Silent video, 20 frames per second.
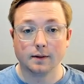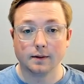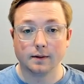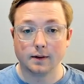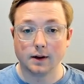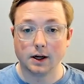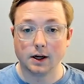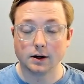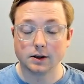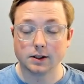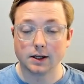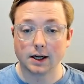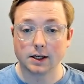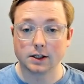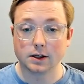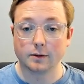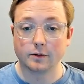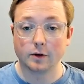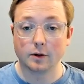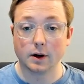Here's an
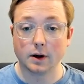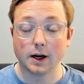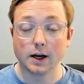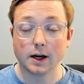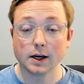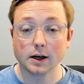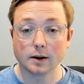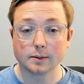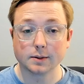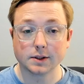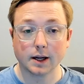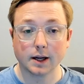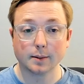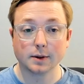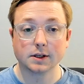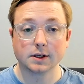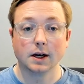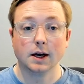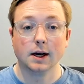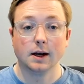excerpt from their income
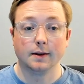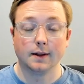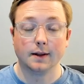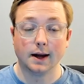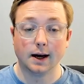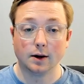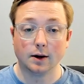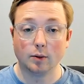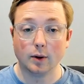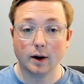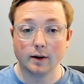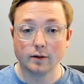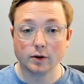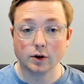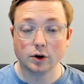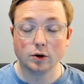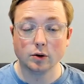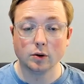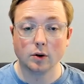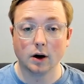statement. They had
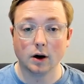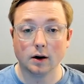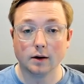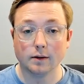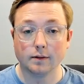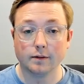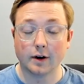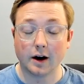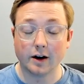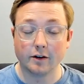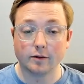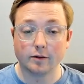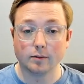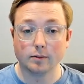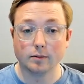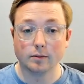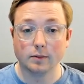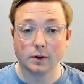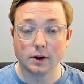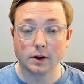revenue of
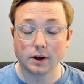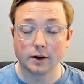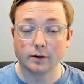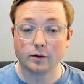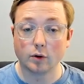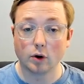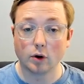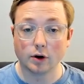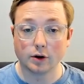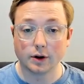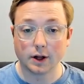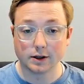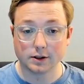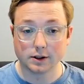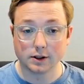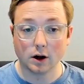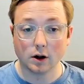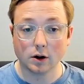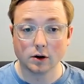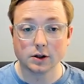
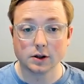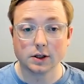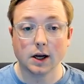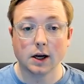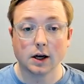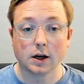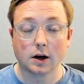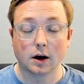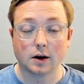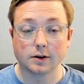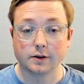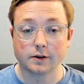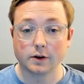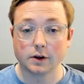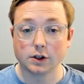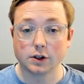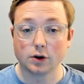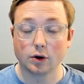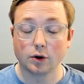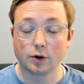$5,400,000 Cost of
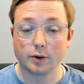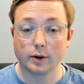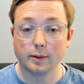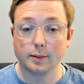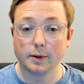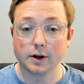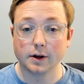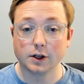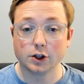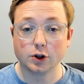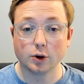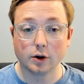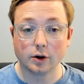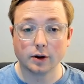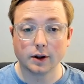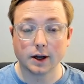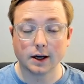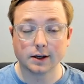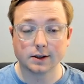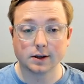goods sold
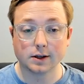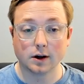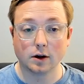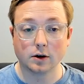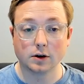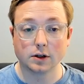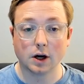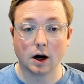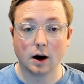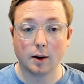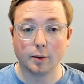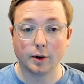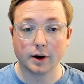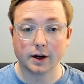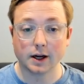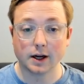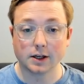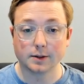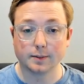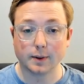$3,200,000,
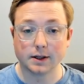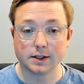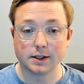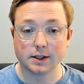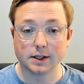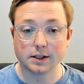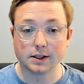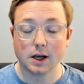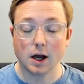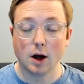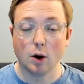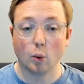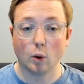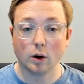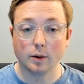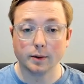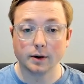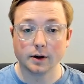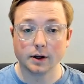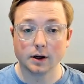operating expenses
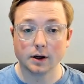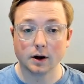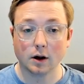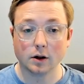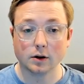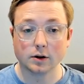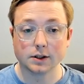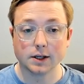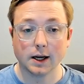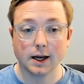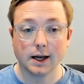$1 million,